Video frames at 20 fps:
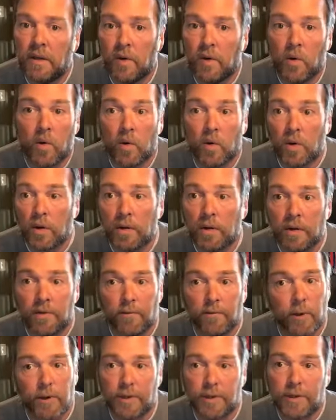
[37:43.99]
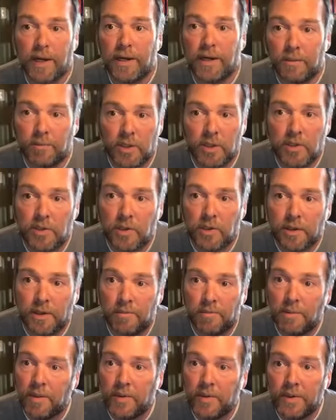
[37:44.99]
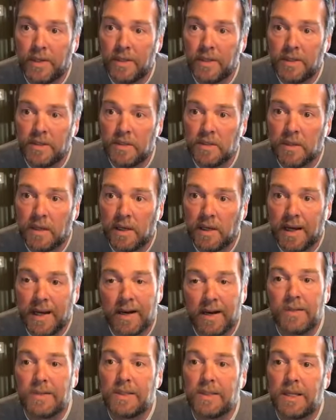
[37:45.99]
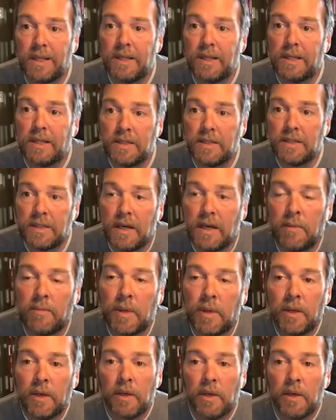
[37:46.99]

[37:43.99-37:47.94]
or if we were trying to pitch our employees uh, outside of the ESOP,